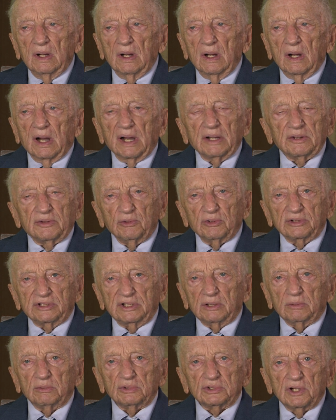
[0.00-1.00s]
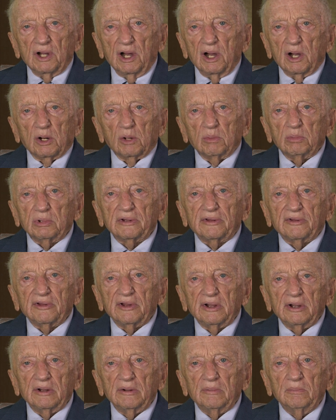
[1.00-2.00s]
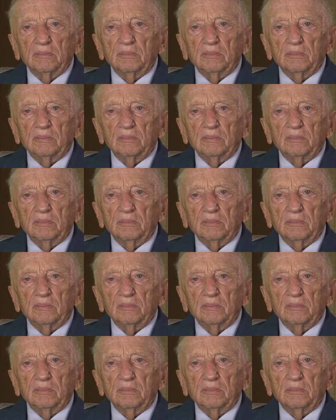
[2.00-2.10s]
I thought that was a horrible thing.